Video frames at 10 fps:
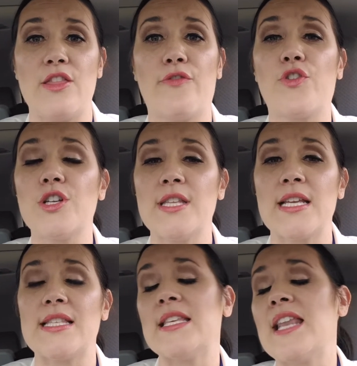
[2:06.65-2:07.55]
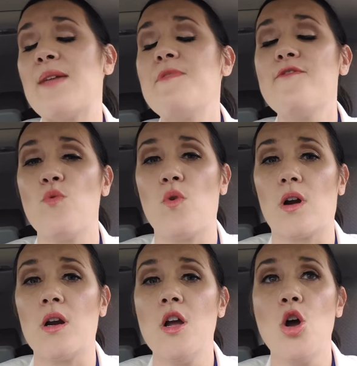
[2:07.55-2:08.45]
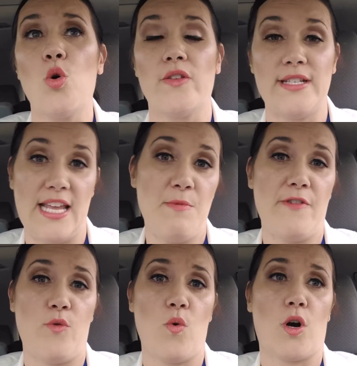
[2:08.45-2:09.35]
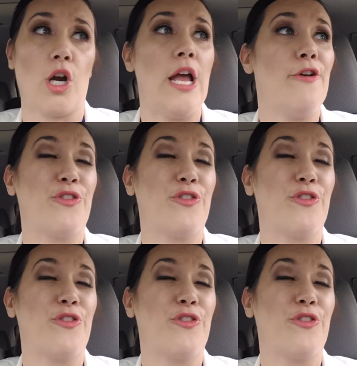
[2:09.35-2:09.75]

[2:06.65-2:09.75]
And the first thing is the night before or the the day before,